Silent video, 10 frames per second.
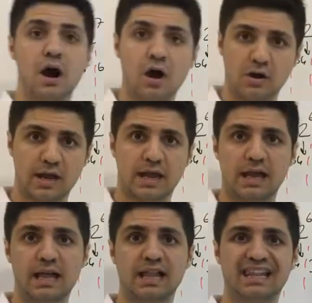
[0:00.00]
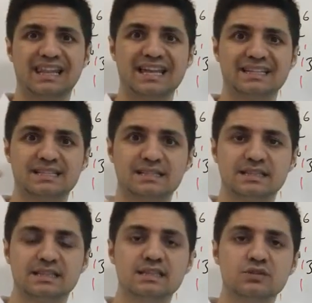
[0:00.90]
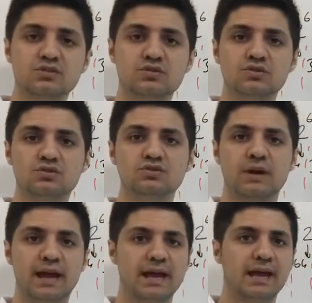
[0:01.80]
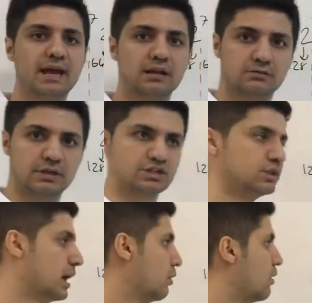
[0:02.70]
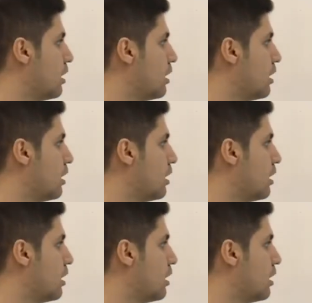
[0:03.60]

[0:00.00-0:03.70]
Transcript: Okay, let's do a calculation now.